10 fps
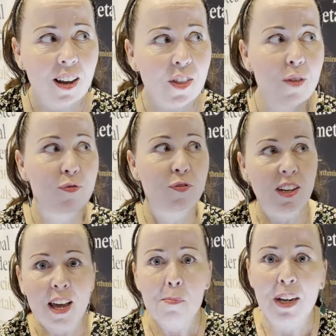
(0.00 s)
they've
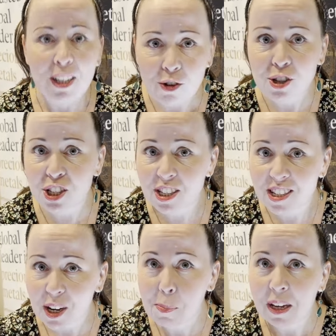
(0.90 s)
let me loose
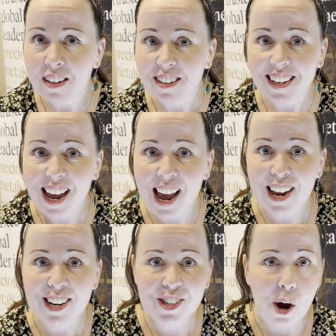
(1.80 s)
a bit,
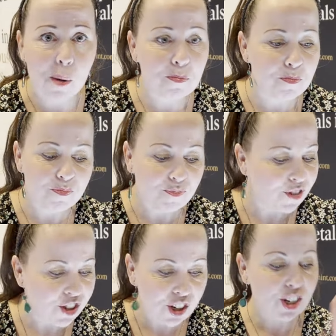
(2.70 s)
and I'm
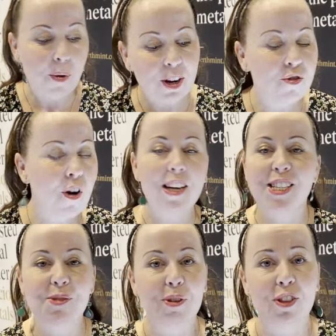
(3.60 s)
just going
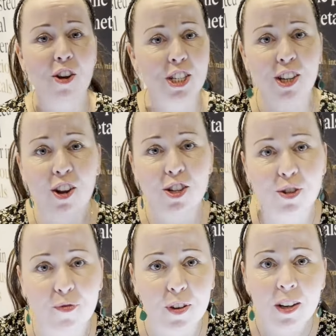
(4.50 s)
crazy with lots and lots
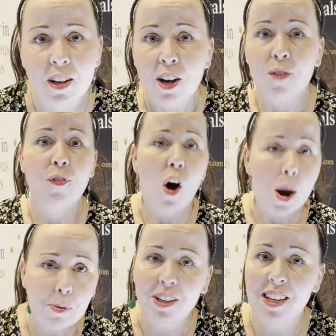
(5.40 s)
of
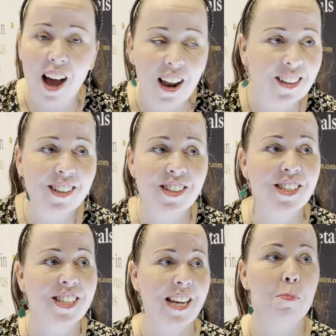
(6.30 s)
vibrant
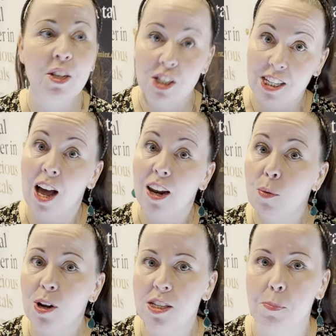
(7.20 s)
colours, because the colour
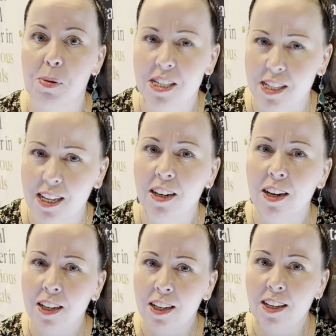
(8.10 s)
ones are
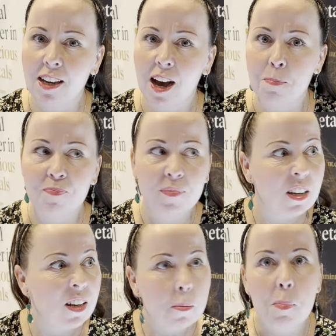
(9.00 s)
particularly,
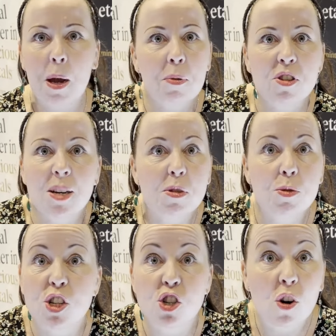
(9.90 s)
people seem to
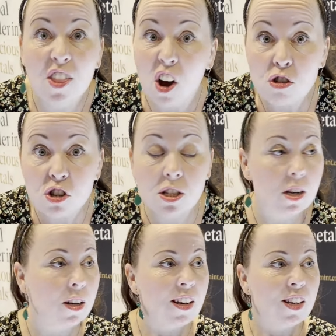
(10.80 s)
enjoy those.
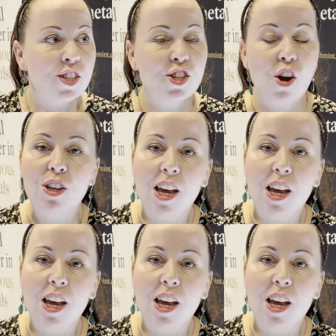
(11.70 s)
So